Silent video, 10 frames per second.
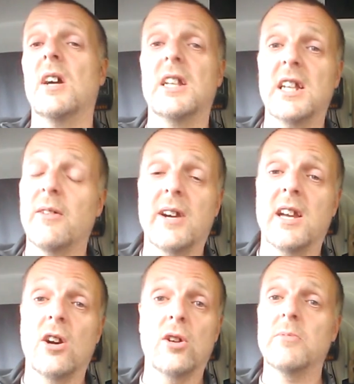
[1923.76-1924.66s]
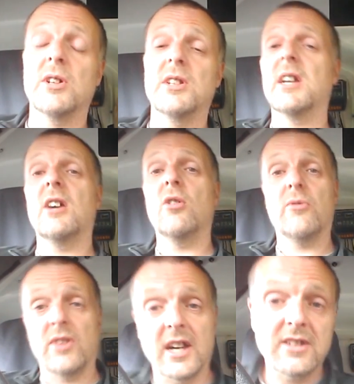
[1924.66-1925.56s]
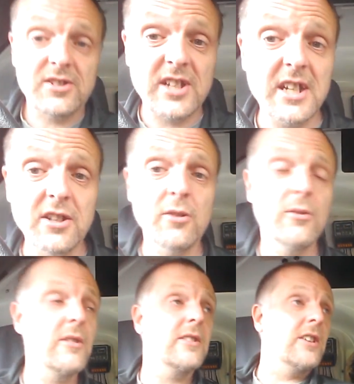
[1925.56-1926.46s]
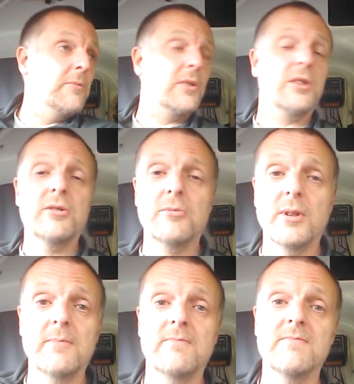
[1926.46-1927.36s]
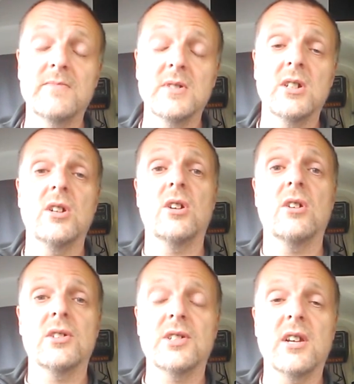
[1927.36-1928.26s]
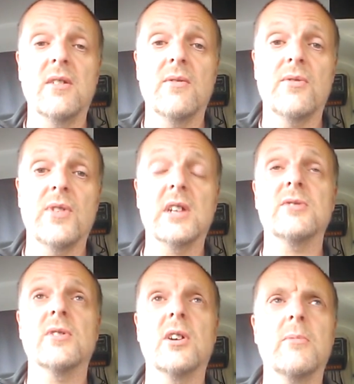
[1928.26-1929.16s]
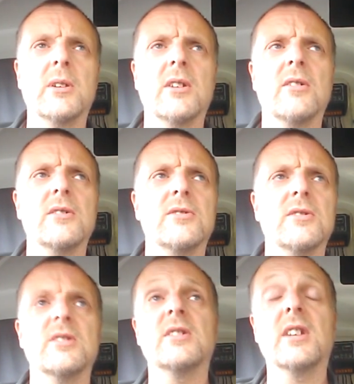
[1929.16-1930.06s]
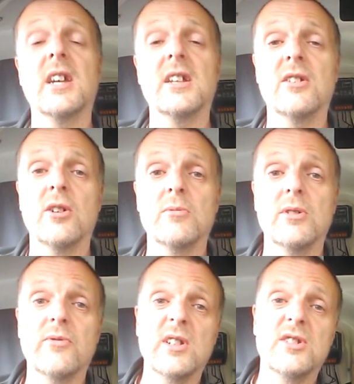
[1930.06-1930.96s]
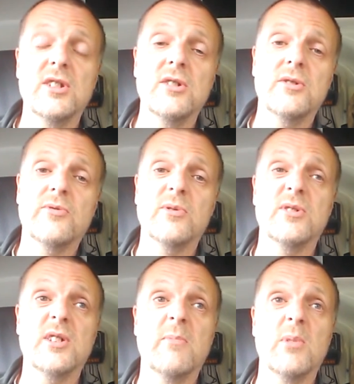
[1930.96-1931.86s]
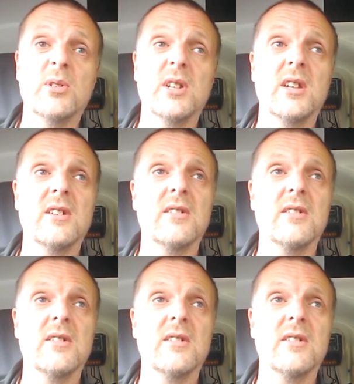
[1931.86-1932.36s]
And anyway, I'm going to get off that, saddo. I'm going to say thanks for coming, guys. And again, I hope your vids are useful to somebody.